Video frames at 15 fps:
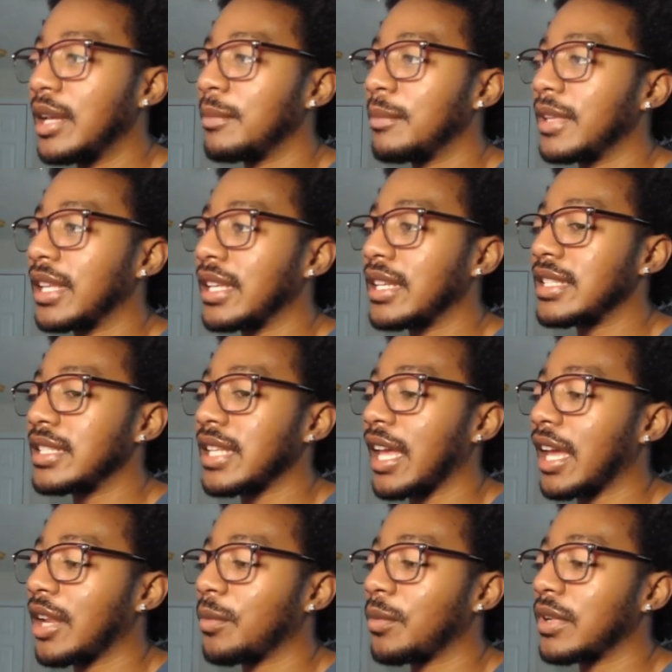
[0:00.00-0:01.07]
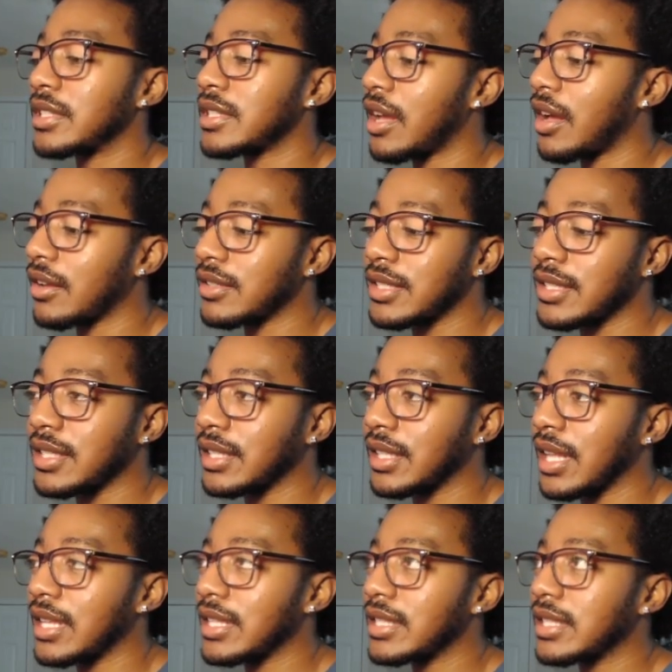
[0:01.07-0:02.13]
because I don't want to talk to
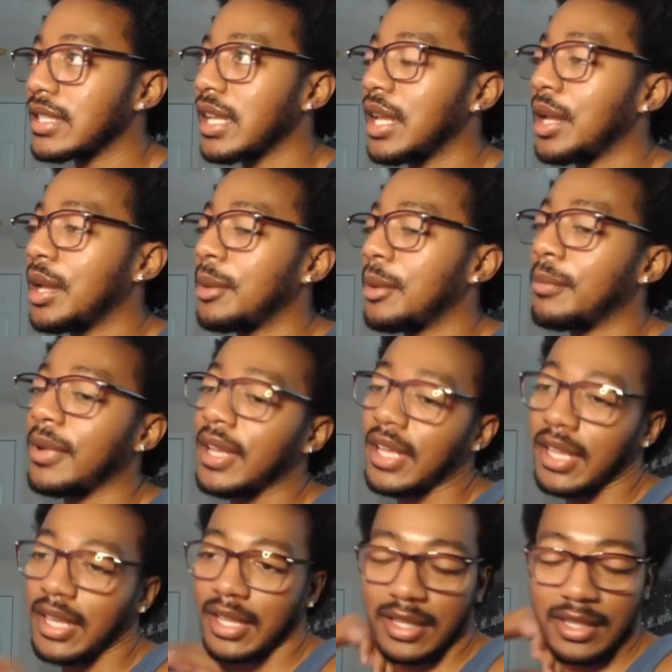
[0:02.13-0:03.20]
Celeste, but